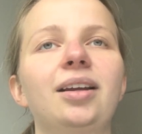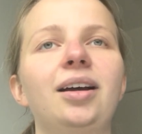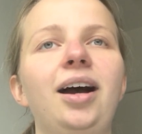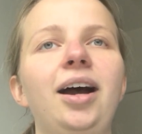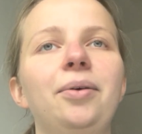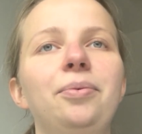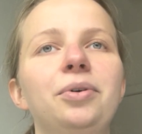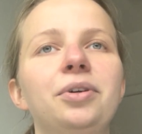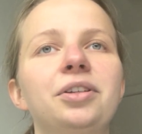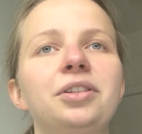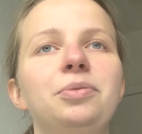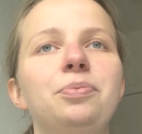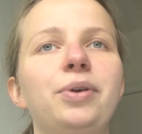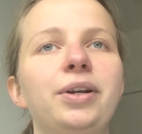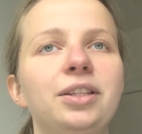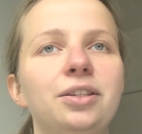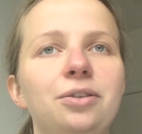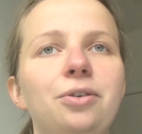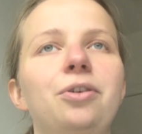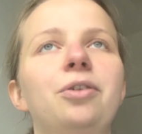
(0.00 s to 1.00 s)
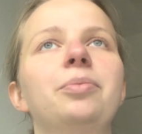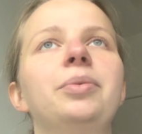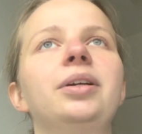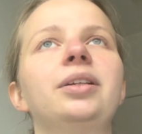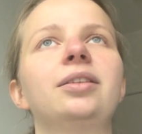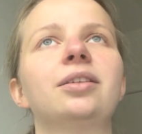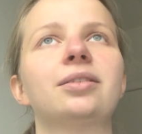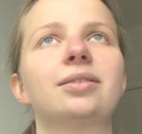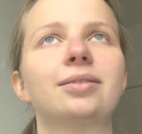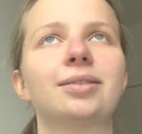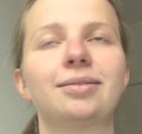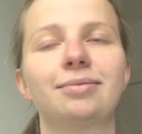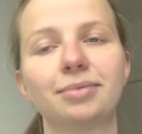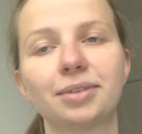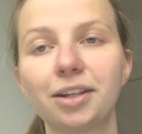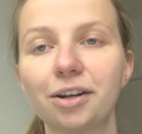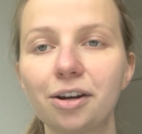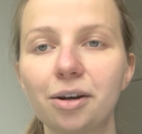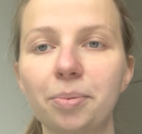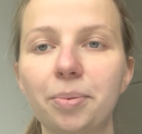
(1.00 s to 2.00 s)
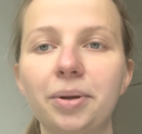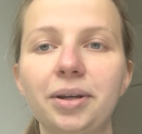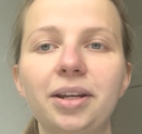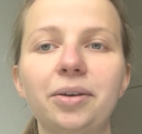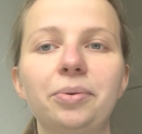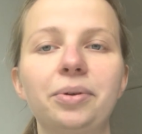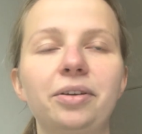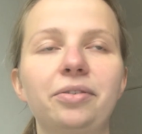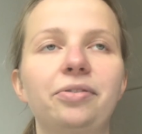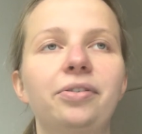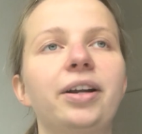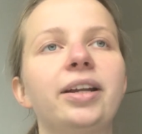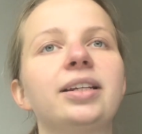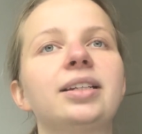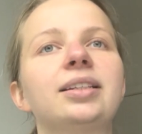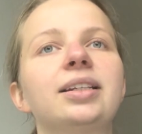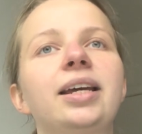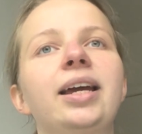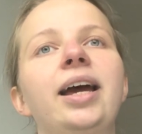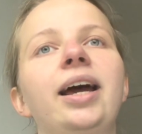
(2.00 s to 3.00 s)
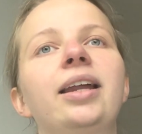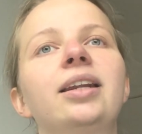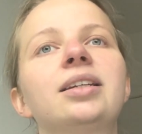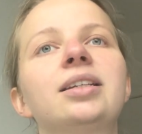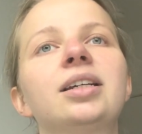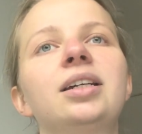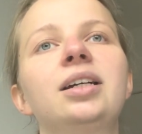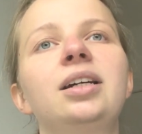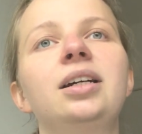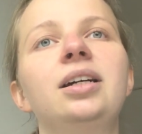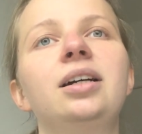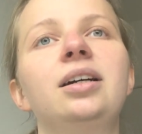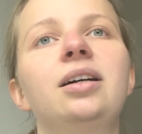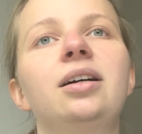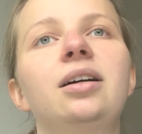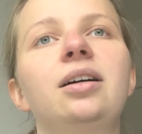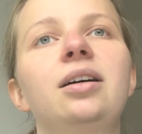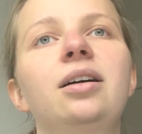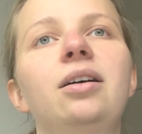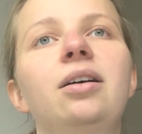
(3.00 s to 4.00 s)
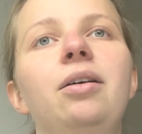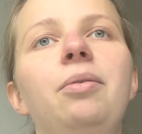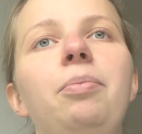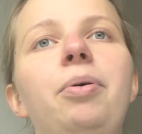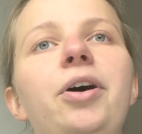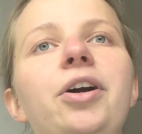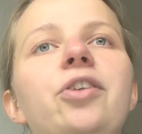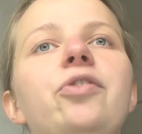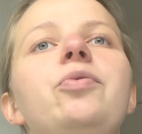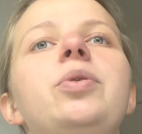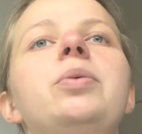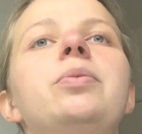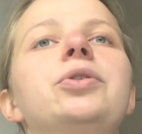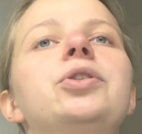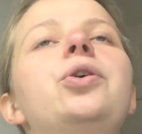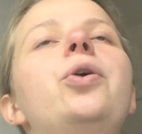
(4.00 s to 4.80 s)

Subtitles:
I was brainstorming this startup idea with a friend, and part of me was